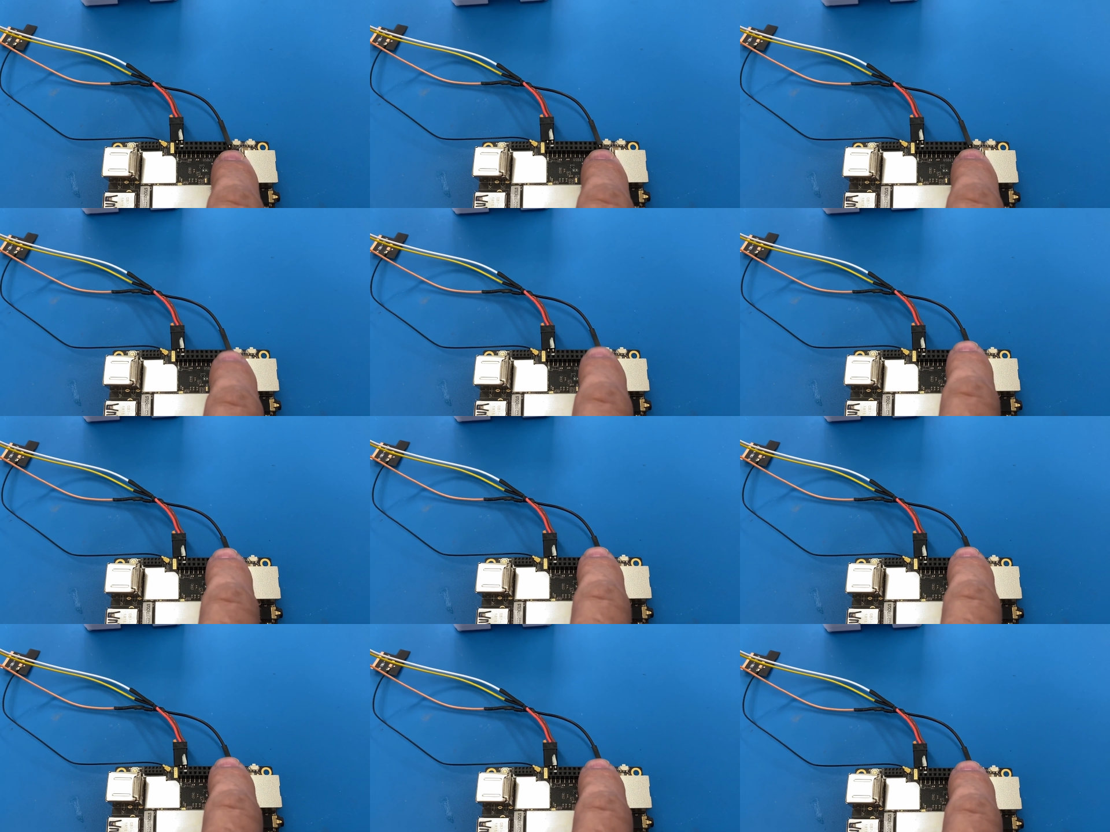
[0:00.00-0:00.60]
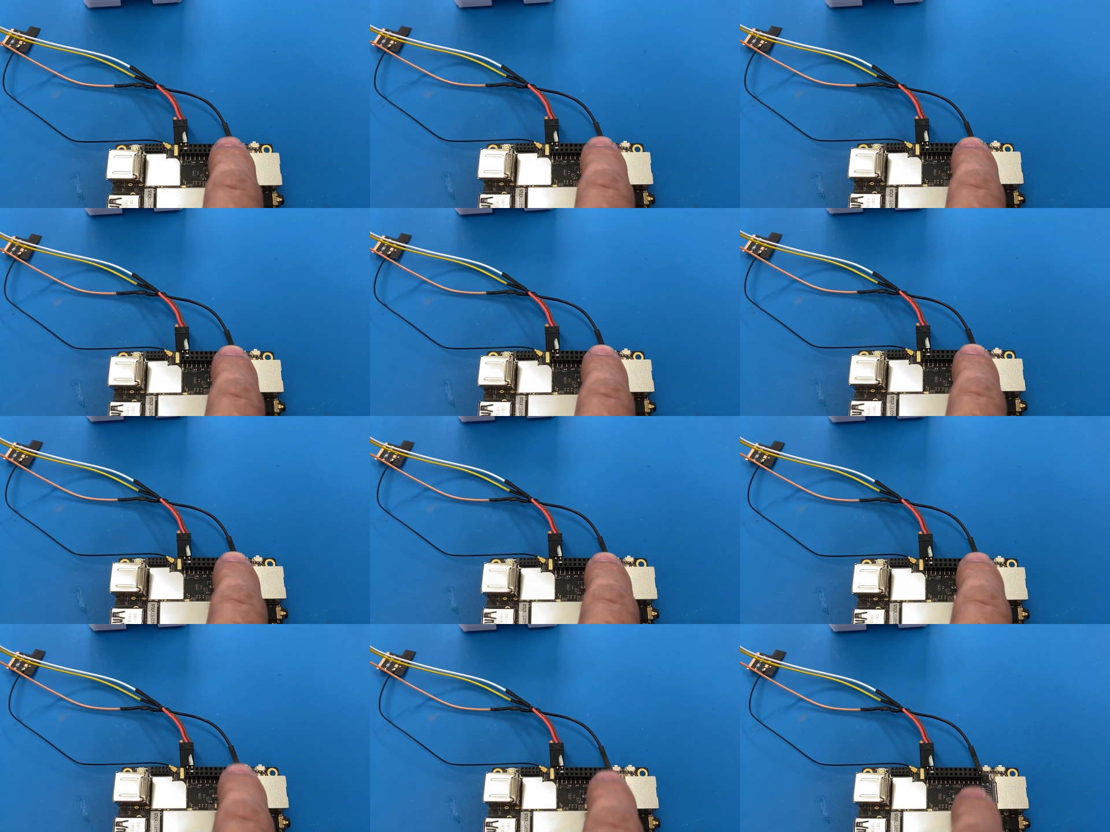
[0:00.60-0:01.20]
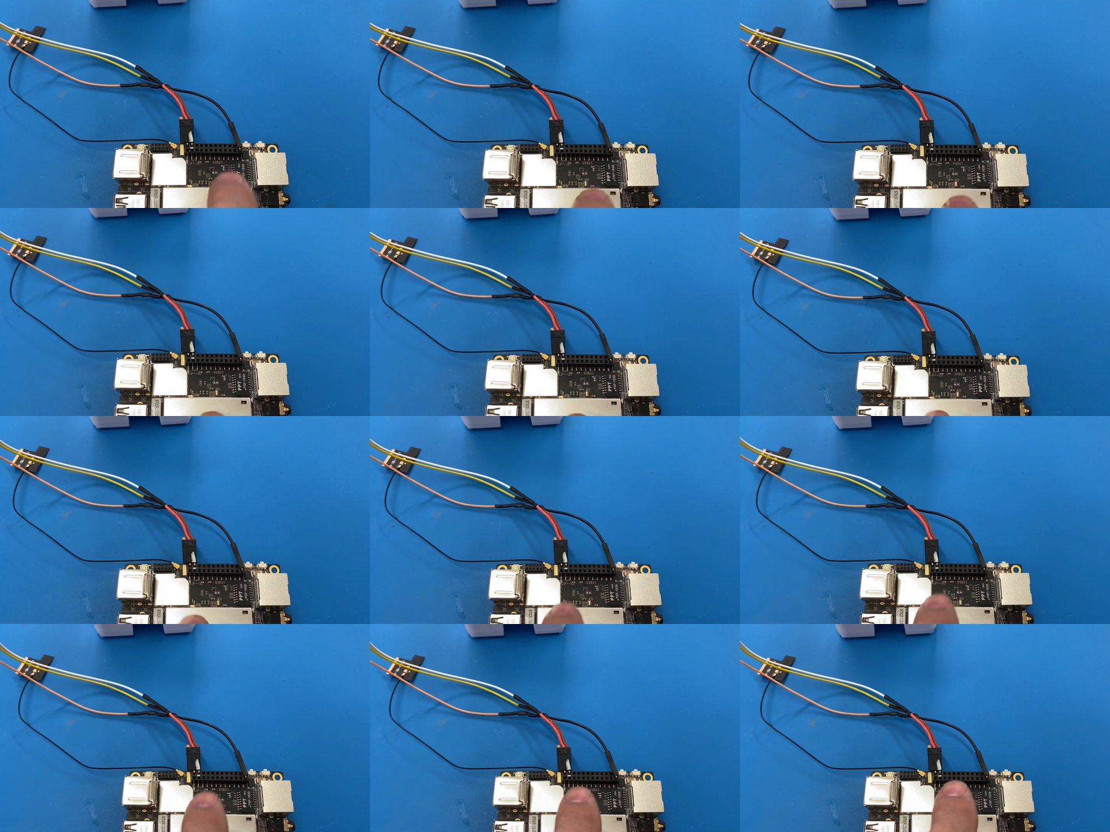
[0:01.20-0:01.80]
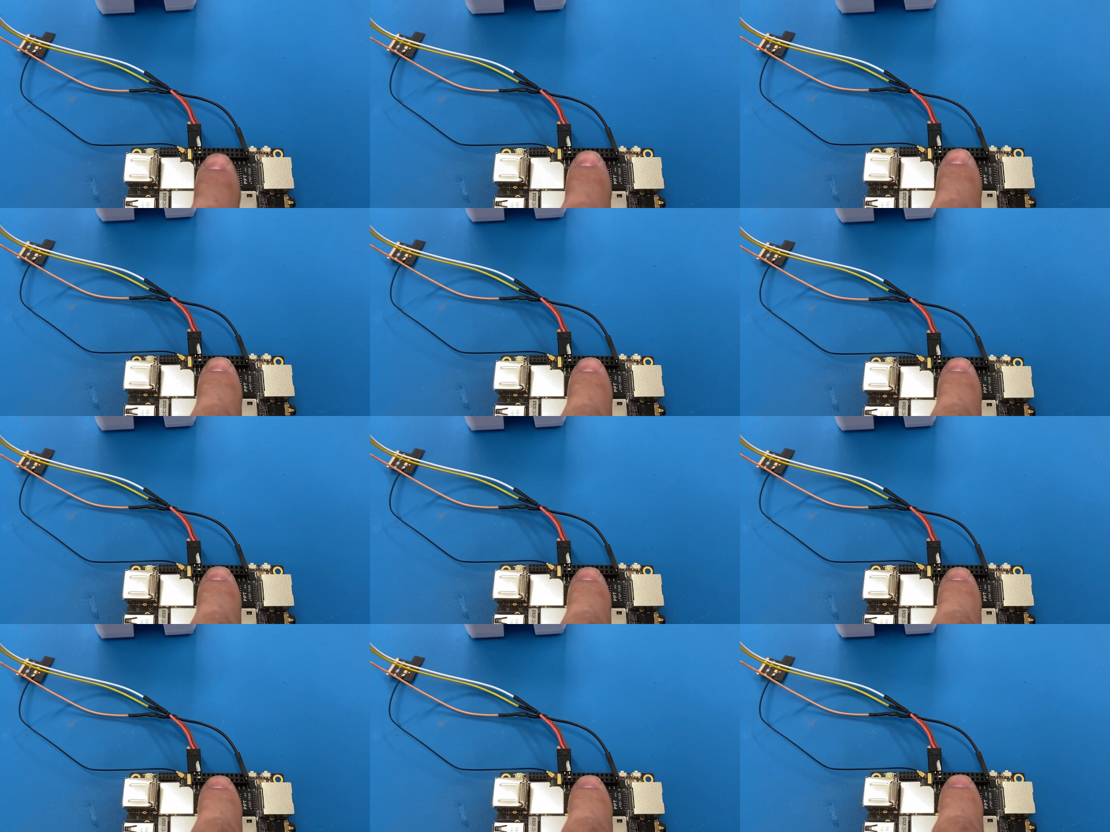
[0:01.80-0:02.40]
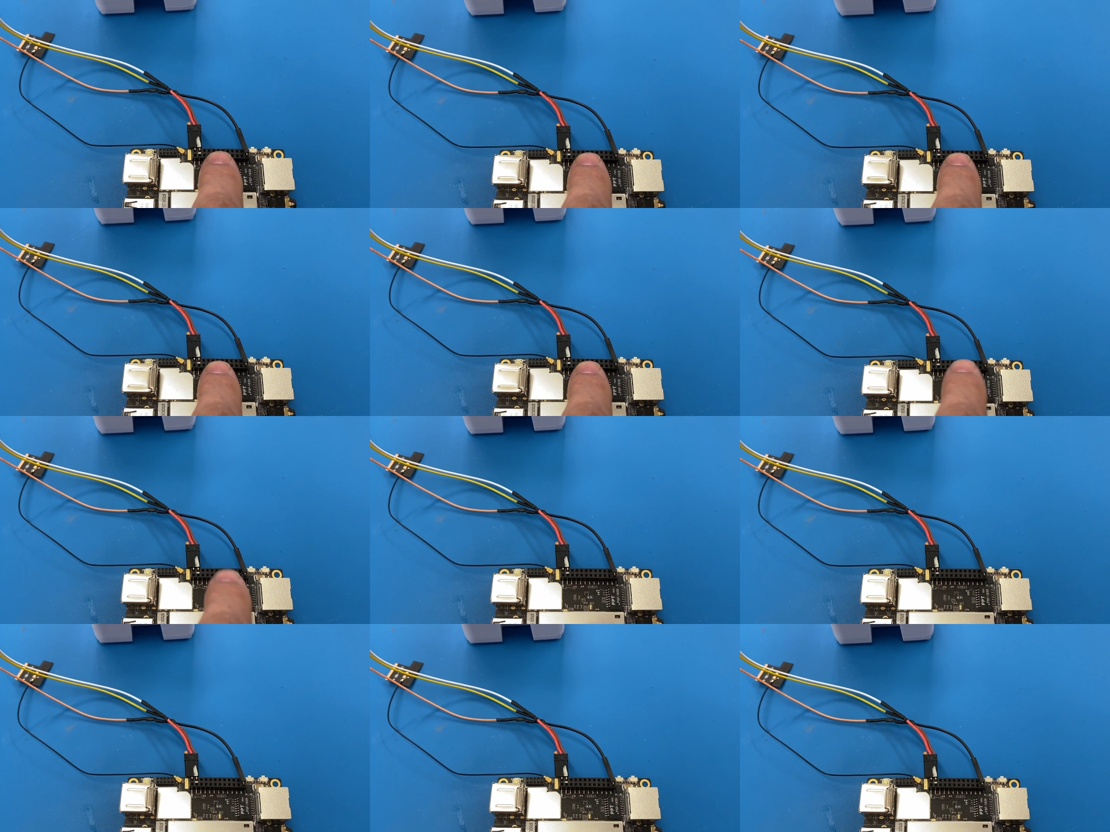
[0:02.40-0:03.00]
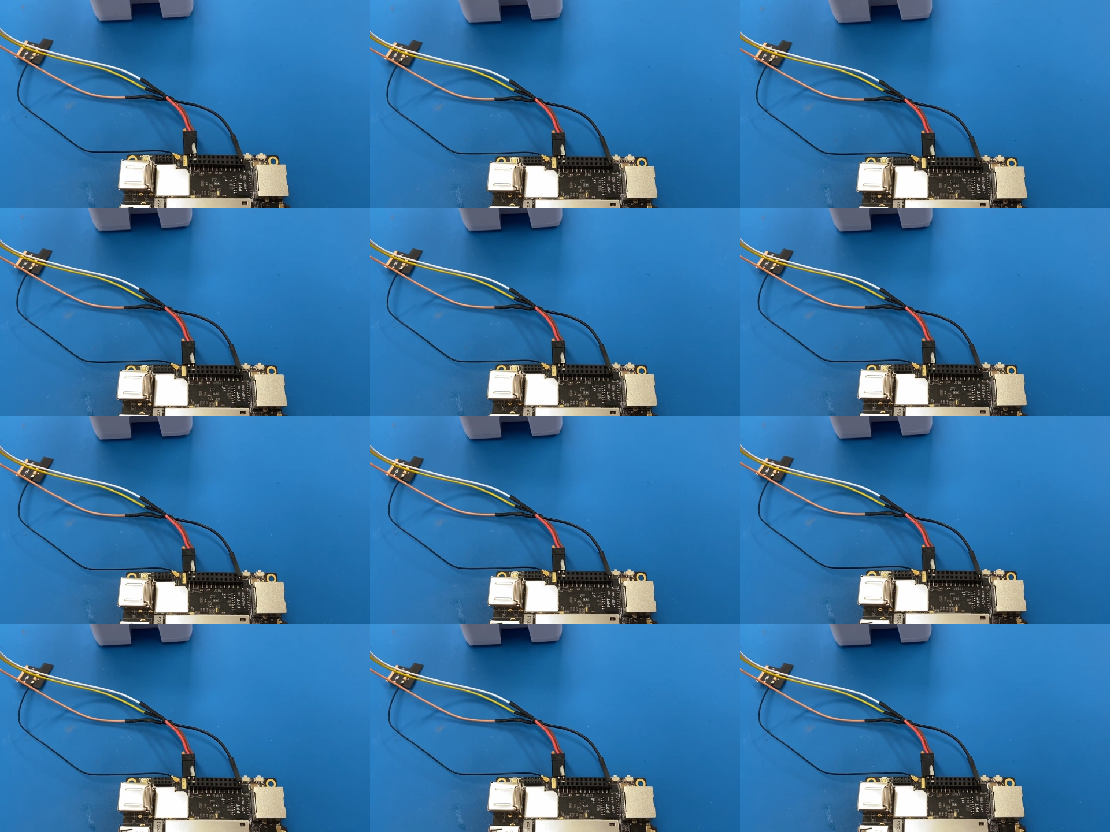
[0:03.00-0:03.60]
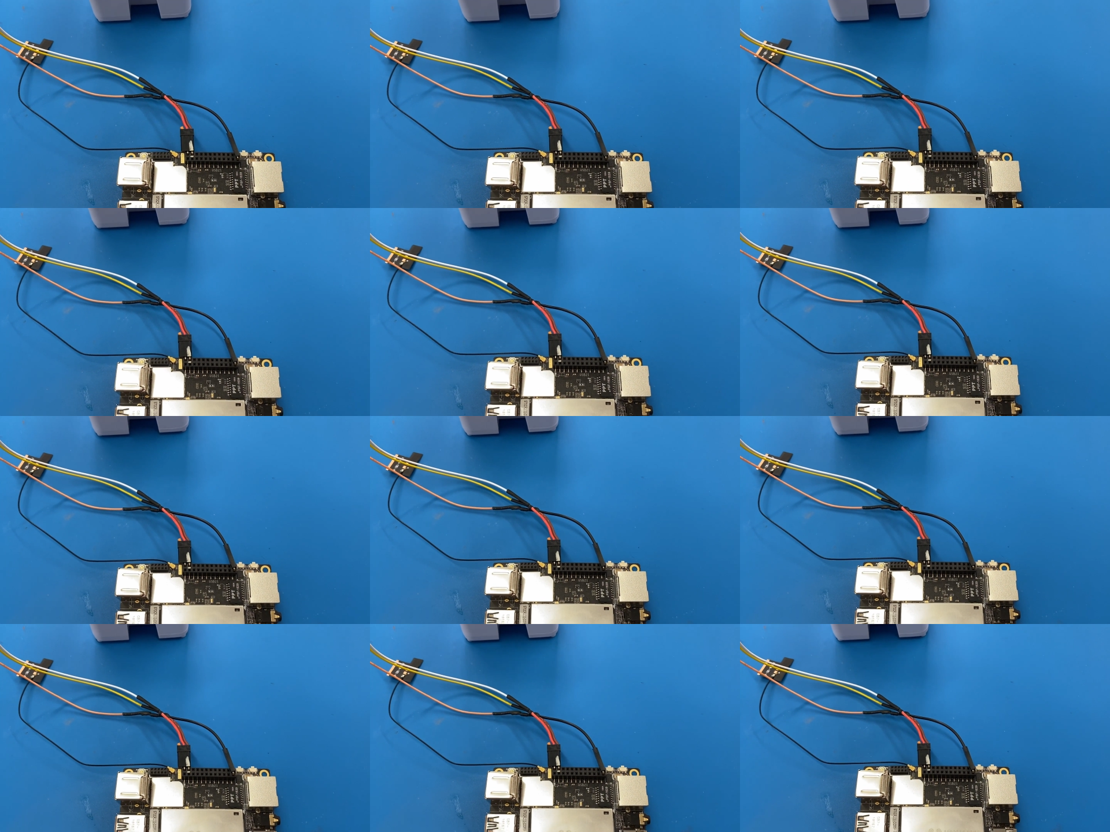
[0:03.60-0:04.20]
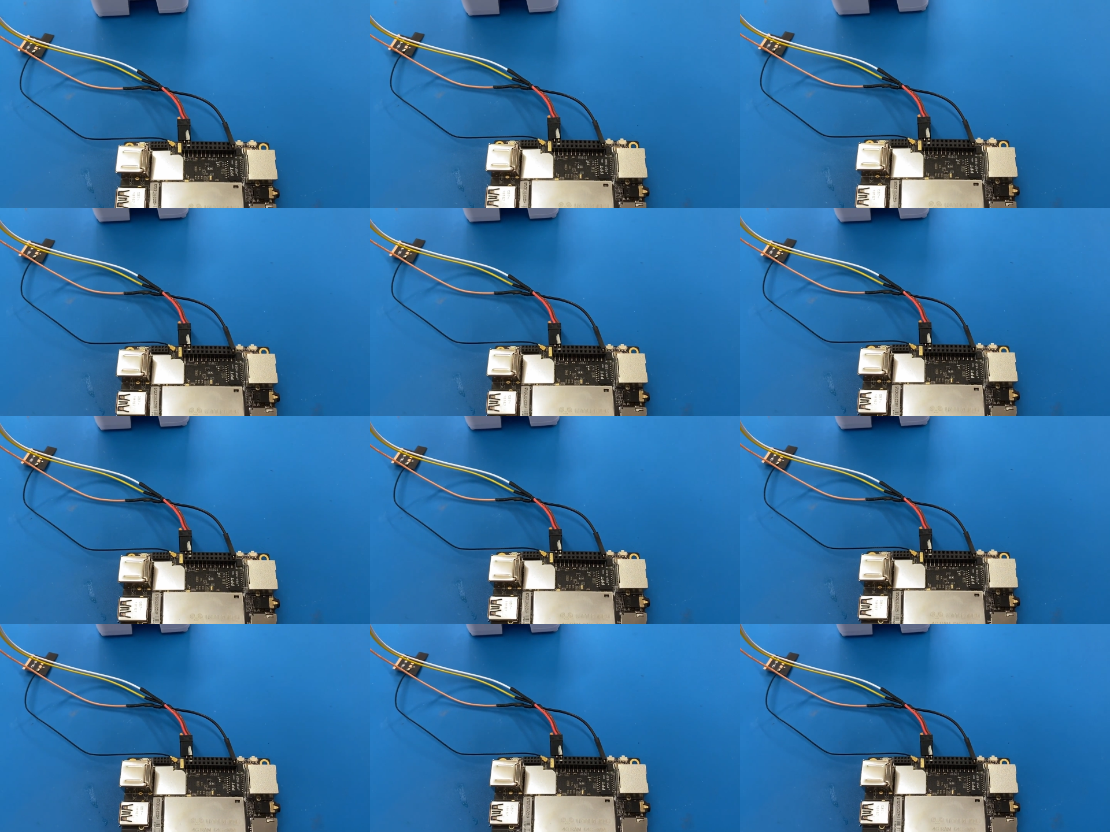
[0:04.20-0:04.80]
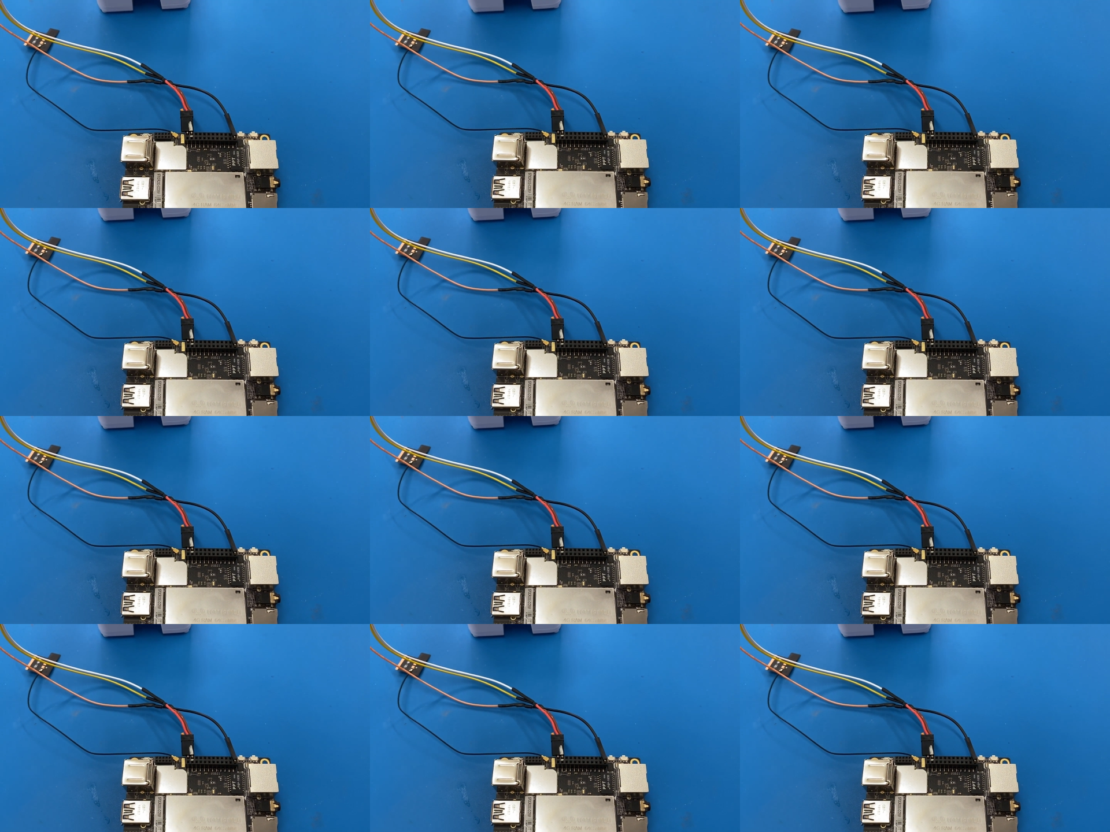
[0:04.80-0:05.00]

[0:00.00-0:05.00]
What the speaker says: [unreadable: no face in view]